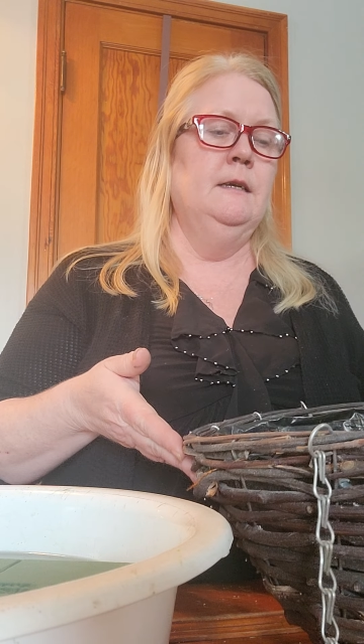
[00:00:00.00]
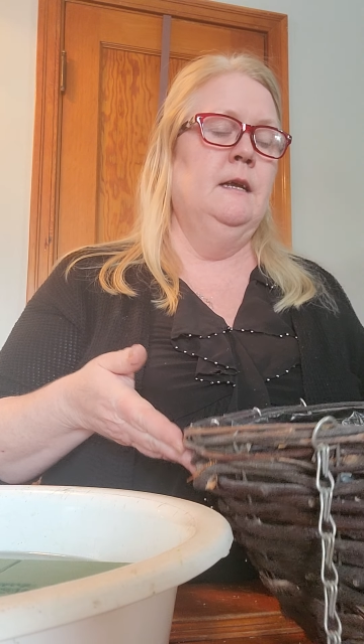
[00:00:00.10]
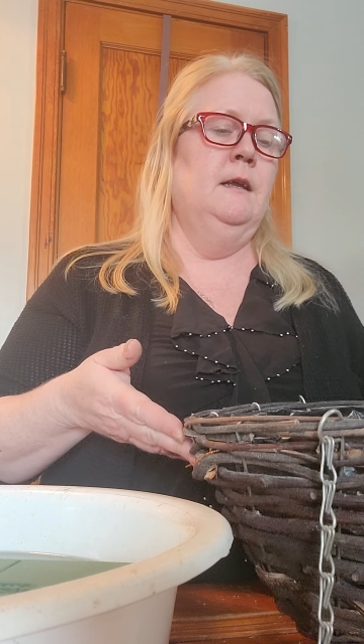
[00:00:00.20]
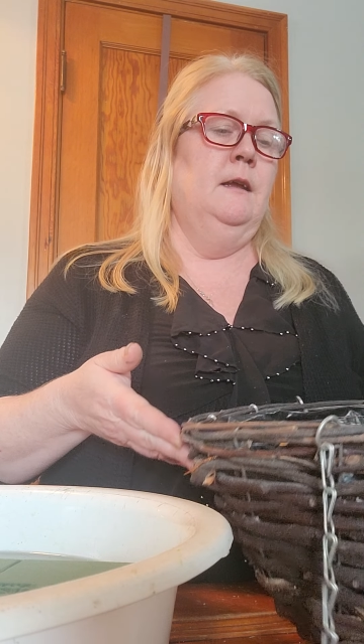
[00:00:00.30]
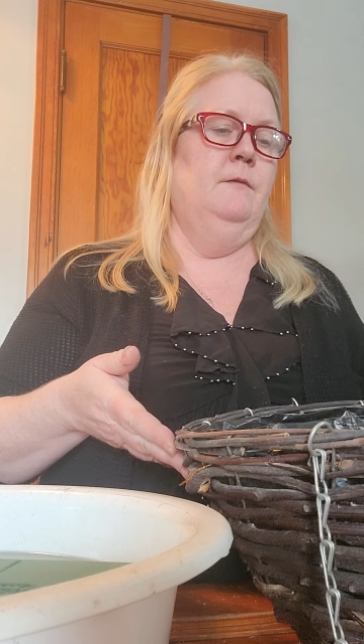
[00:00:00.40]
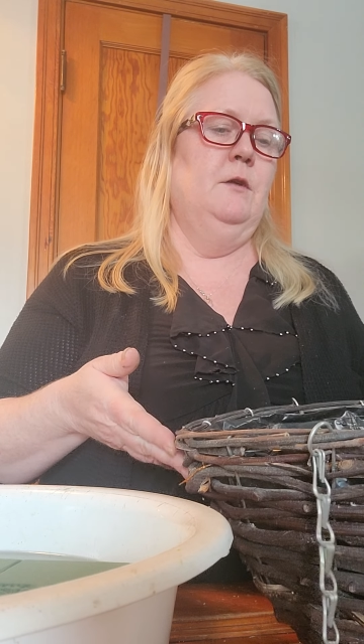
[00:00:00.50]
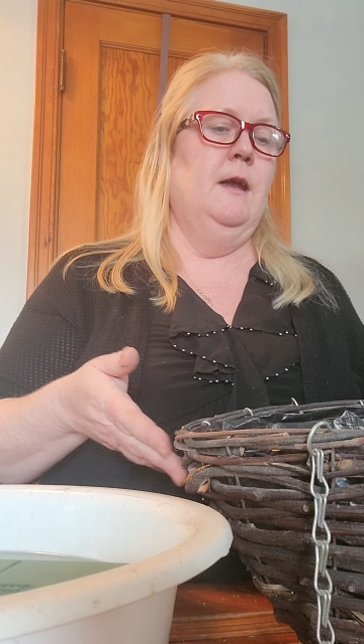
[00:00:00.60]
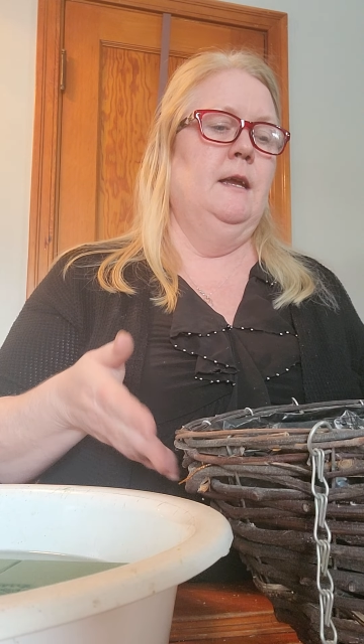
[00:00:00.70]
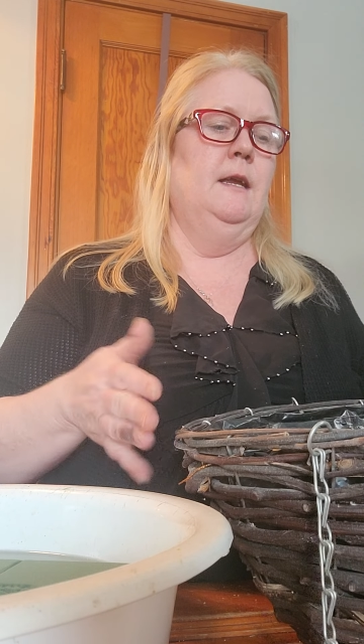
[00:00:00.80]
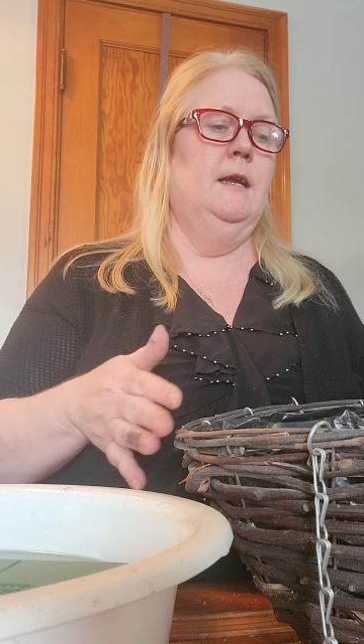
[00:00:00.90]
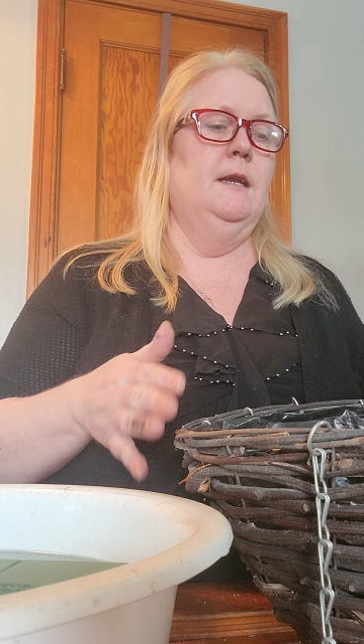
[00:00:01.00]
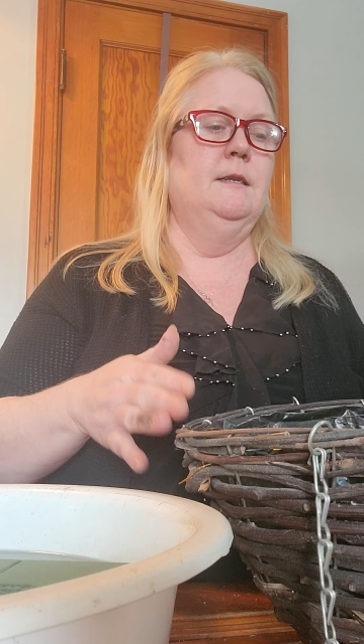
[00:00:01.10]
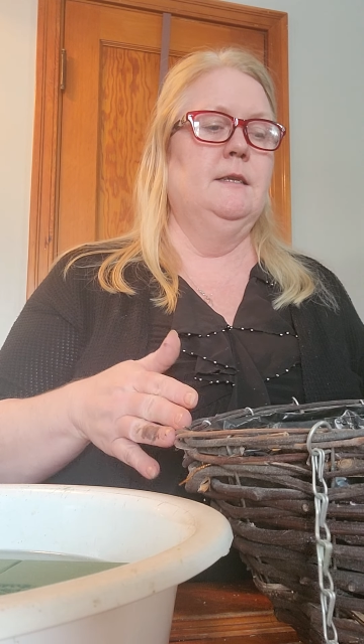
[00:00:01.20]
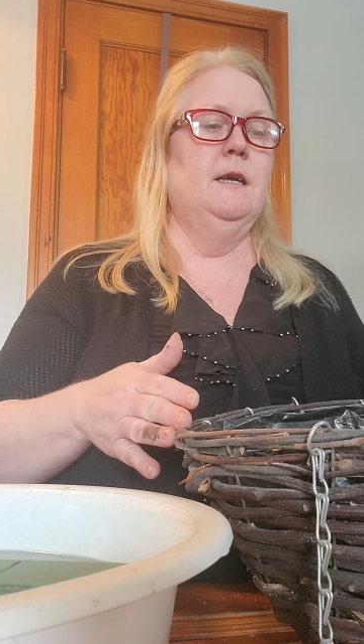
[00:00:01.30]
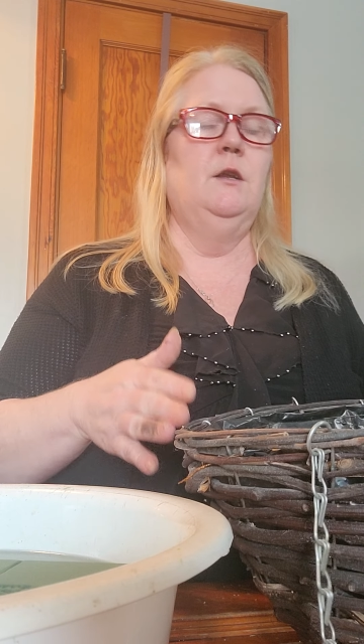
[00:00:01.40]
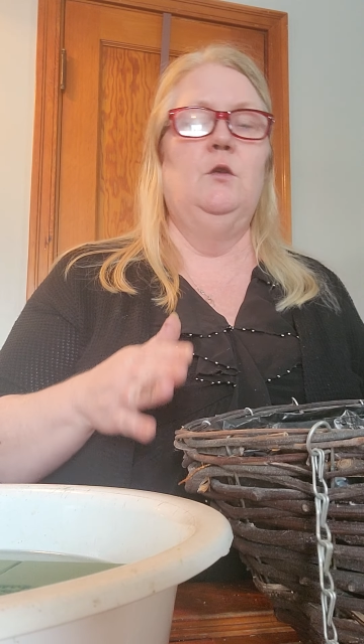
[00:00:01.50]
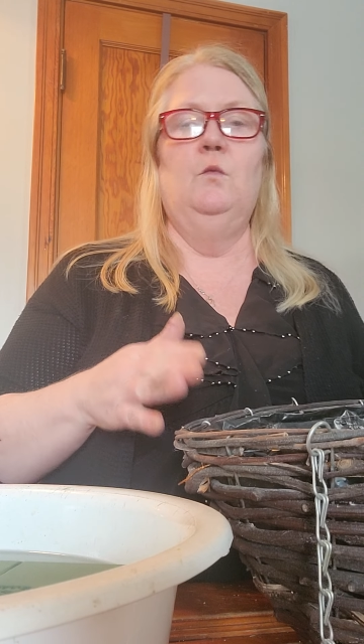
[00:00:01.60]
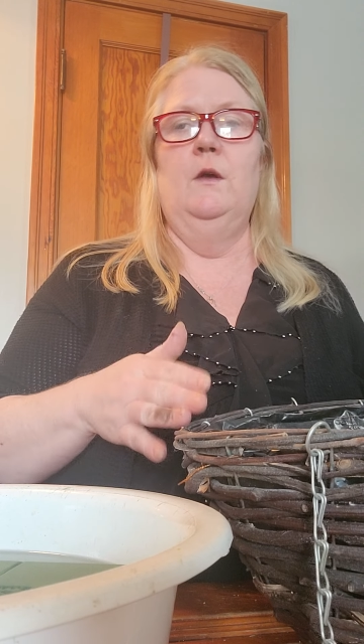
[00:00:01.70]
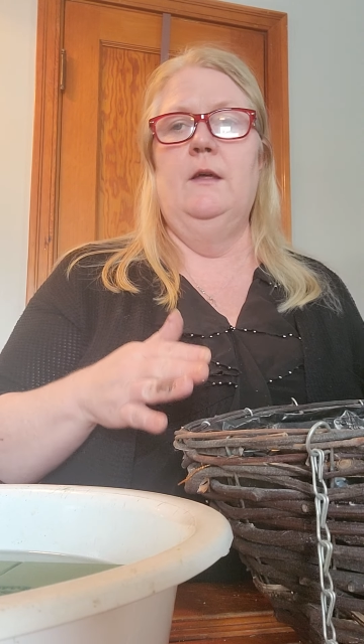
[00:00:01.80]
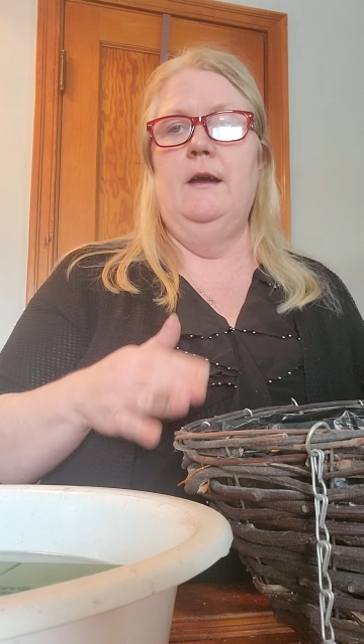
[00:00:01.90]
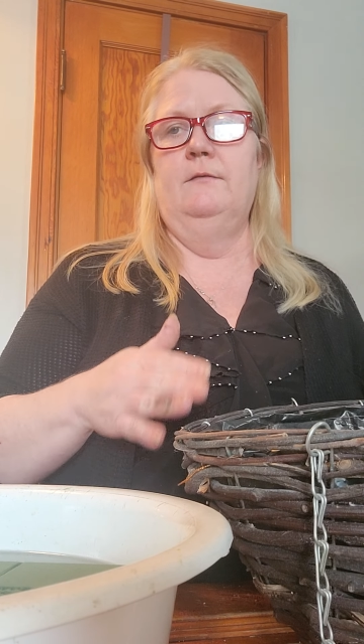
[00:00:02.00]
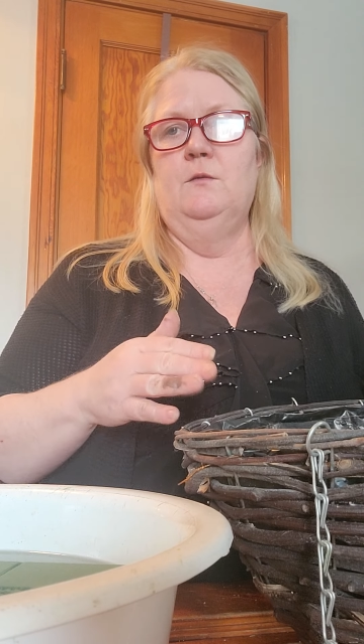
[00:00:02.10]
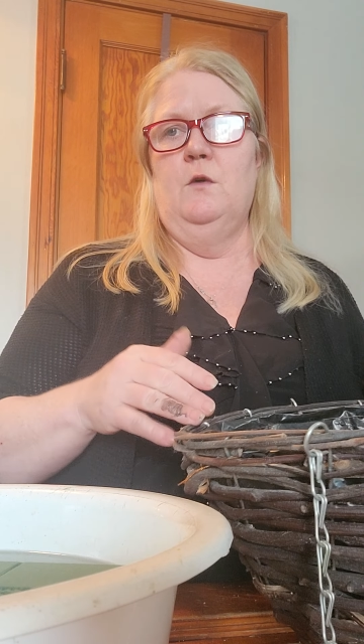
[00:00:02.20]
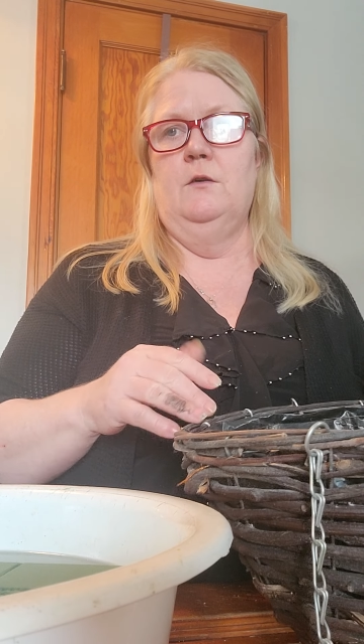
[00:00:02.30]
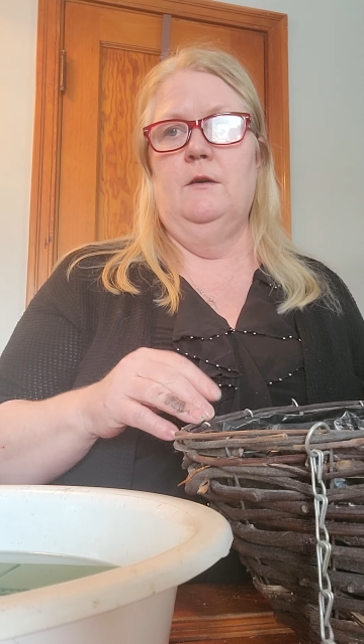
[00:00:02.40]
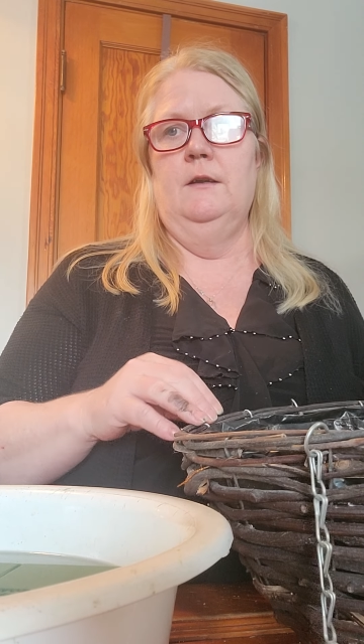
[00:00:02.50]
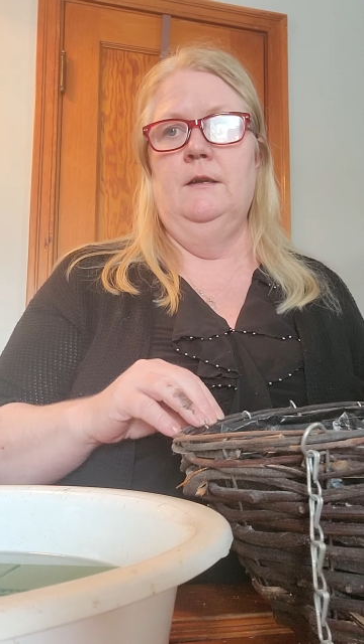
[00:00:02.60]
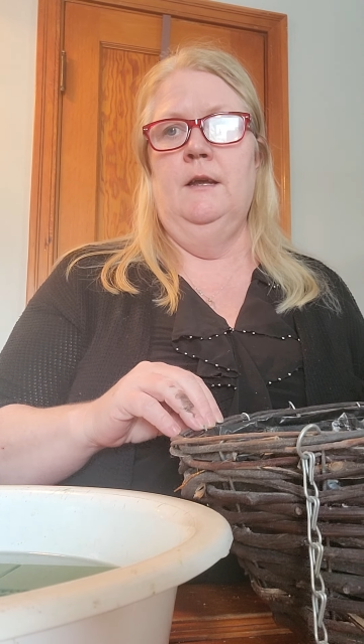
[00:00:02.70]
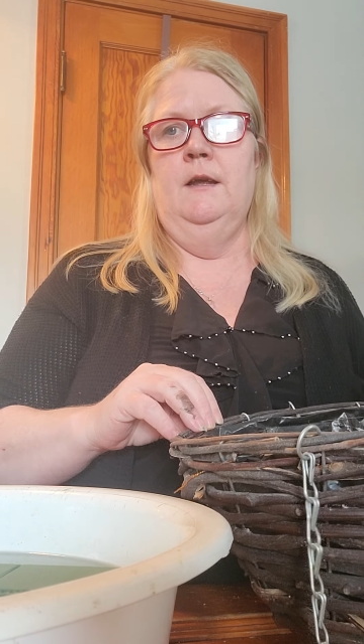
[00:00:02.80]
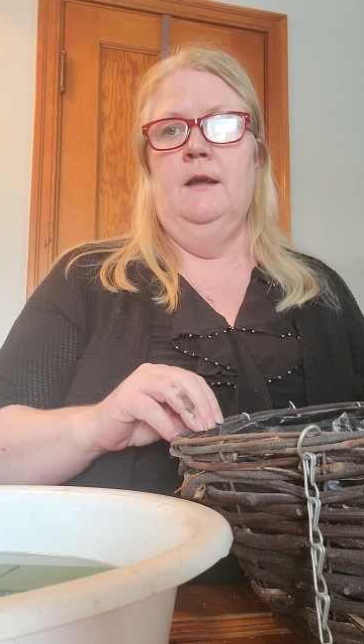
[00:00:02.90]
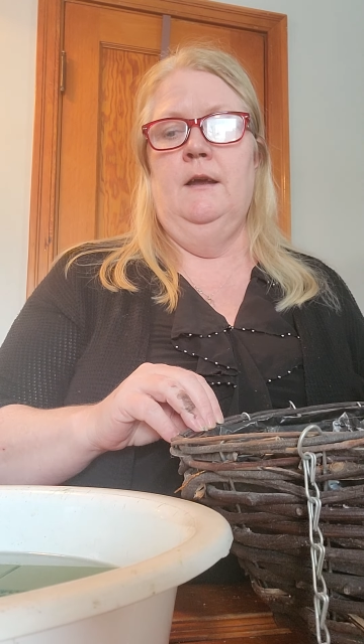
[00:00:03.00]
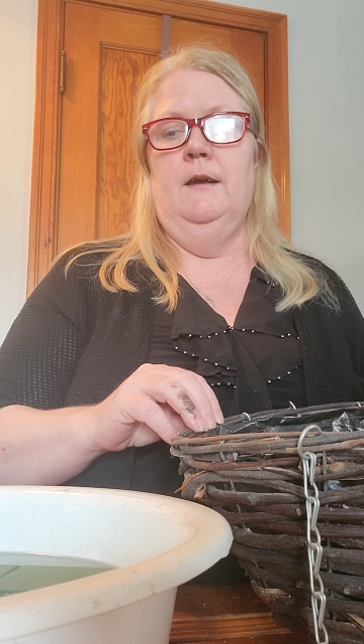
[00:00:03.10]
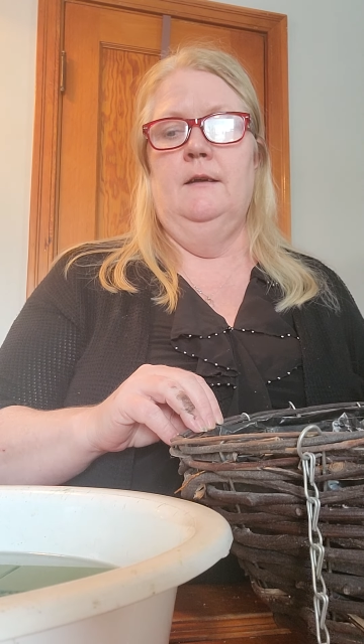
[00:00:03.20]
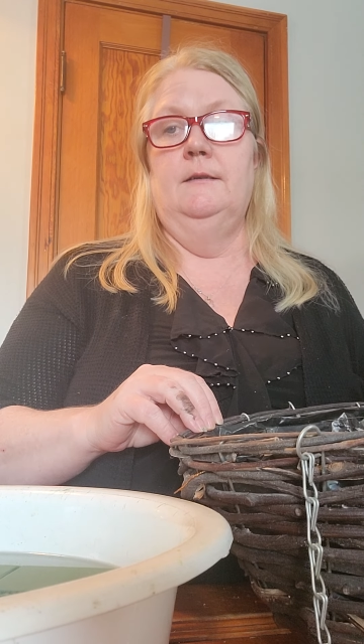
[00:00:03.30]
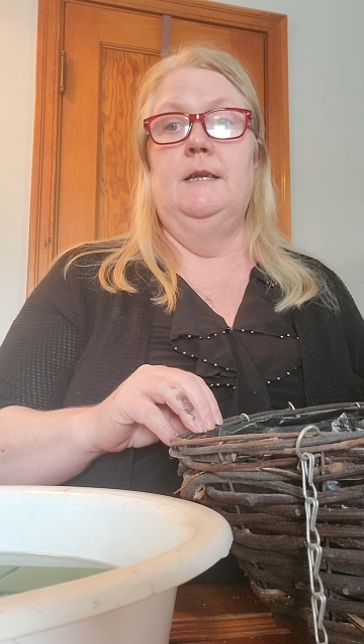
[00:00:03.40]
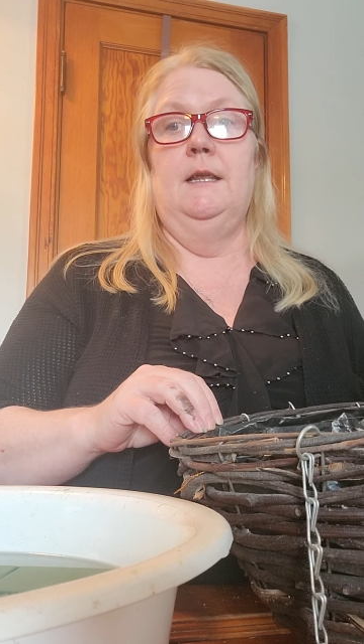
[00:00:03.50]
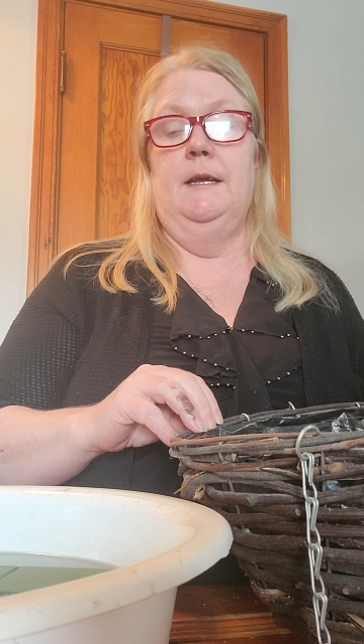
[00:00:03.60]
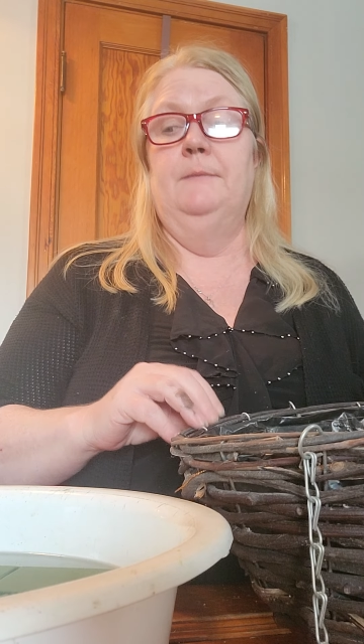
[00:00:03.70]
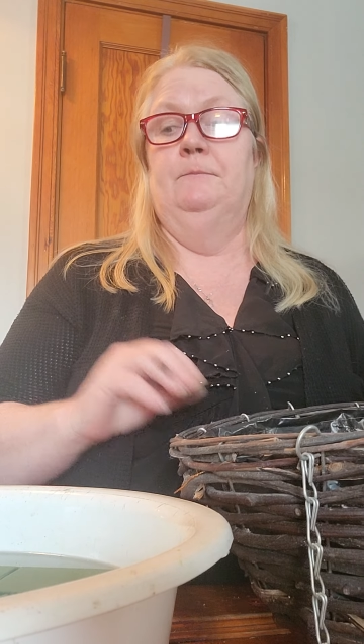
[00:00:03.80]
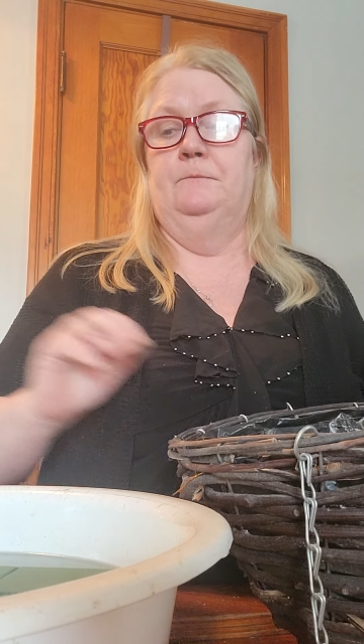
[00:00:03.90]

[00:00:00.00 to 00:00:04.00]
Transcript: if you're hanging it inside, you will have to water it daily.